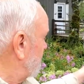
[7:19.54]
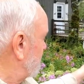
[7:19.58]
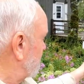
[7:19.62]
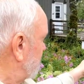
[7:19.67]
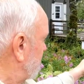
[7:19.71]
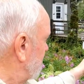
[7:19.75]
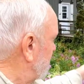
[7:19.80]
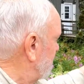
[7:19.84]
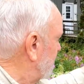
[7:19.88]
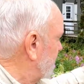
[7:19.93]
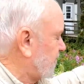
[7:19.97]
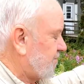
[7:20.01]
is
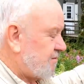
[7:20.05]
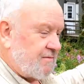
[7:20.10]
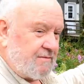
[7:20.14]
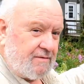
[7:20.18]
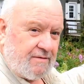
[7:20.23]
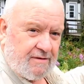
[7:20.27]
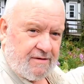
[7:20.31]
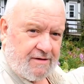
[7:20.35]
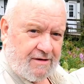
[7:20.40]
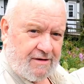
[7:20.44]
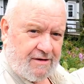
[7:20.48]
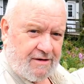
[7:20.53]
a
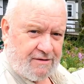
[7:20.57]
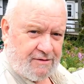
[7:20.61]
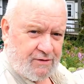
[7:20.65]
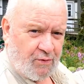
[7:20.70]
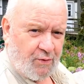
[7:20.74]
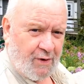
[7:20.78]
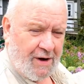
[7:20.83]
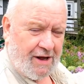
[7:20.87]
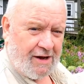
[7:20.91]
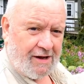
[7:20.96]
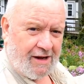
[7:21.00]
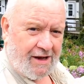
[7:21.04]

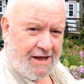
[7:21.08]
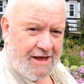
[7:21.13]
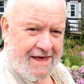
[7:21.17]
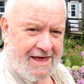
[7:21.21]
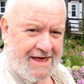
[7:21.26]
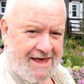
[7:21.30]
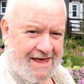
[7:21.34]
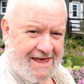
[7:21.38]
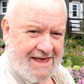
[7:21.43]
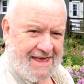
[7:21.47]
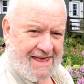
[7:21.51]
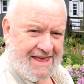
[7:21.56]
well.
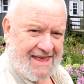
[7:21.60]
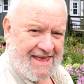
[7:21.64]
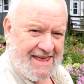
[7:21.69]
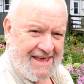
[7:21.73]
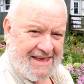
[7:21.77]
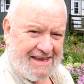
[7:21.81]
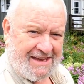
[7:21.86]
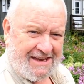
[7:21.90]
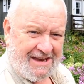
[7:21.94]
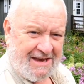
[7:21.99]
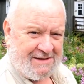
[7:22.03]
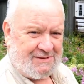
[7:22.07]

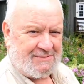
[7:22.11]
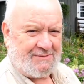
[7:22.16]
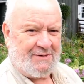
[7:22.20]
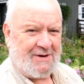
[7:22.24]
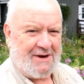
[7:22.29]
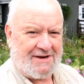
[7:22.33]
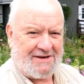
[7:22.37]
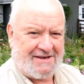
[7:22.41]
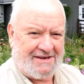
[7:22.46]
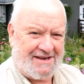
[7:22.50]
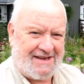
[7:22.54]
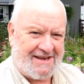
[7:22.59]
Guess
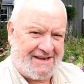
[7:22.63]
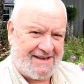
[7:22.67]
what?